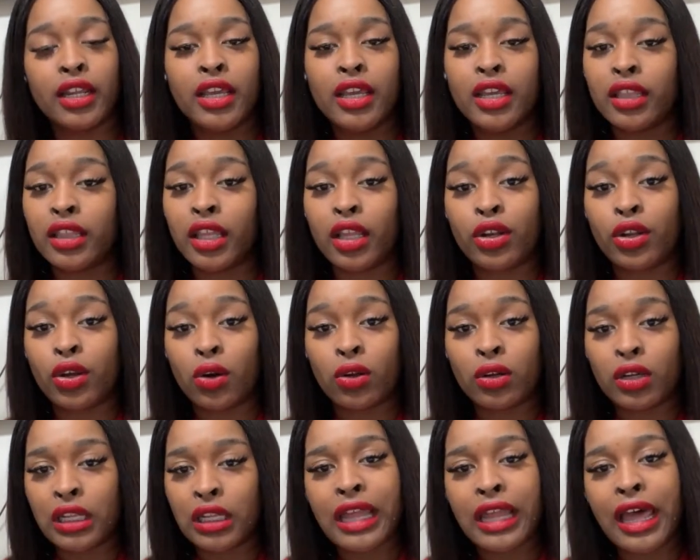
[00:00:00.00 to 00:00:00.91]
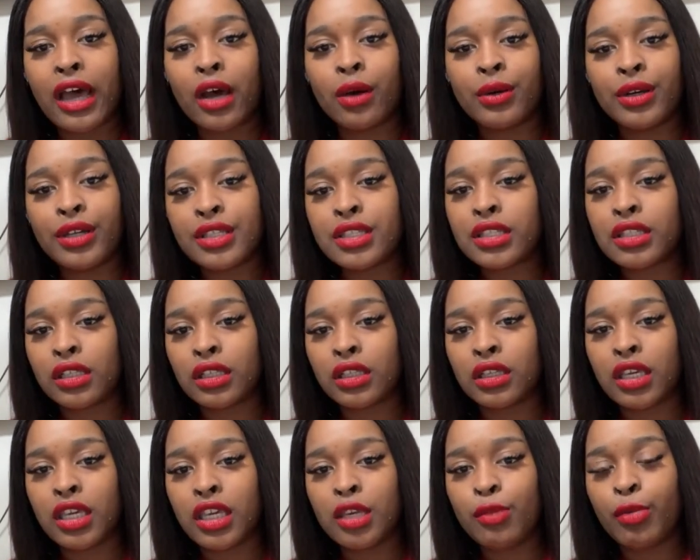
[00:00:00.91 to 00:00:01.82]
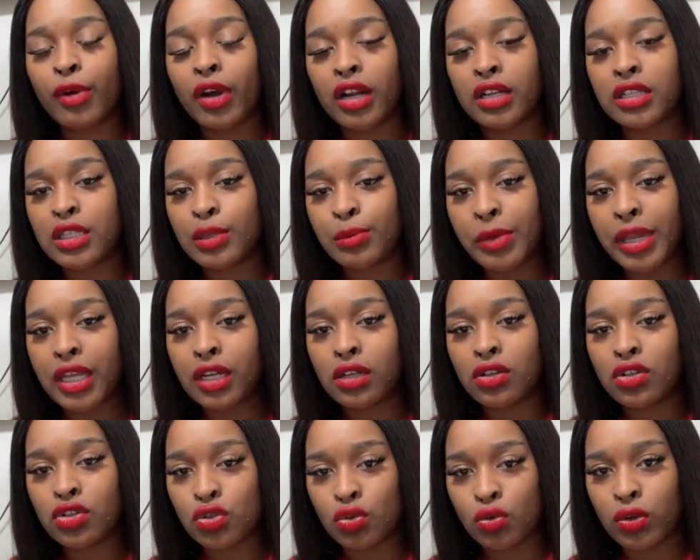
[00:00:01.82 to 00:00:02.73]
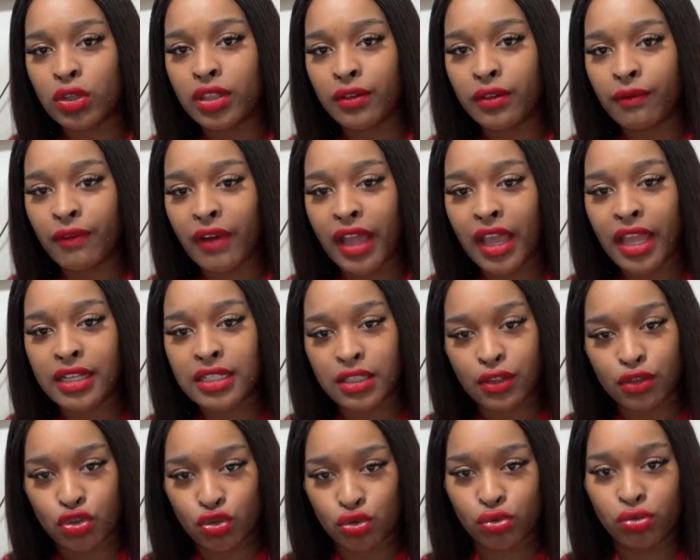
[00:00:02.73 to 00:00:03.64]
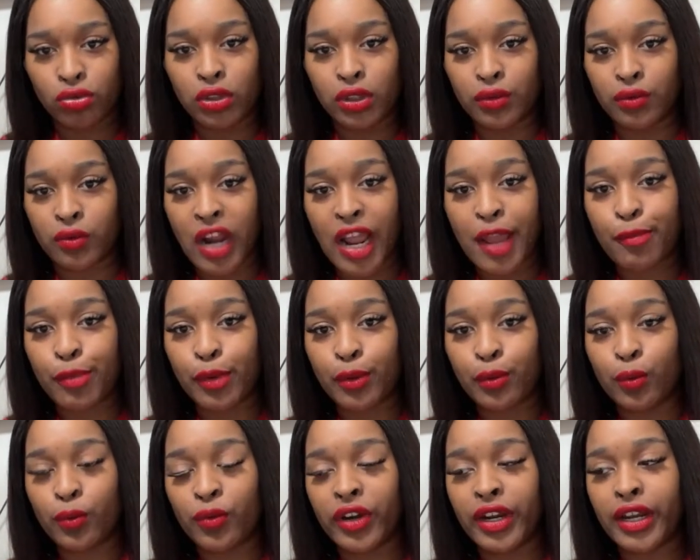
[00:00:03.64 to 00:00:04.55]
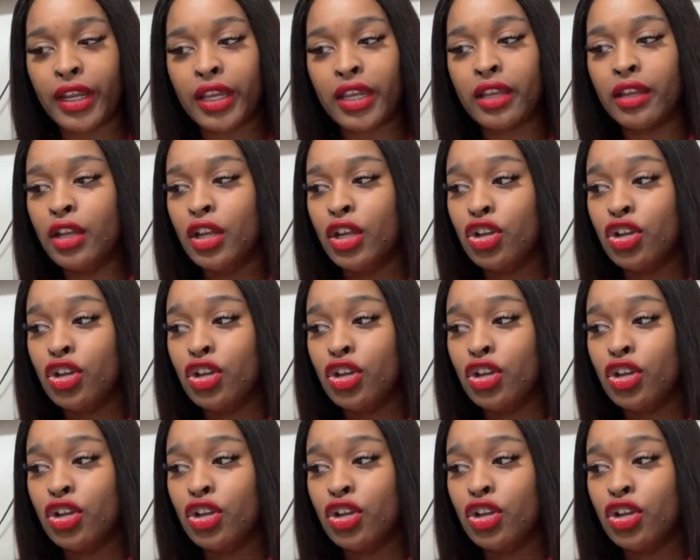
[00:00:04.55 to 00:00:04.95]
that don't allow us to keep our tomatoes on the vine to truly ripen red.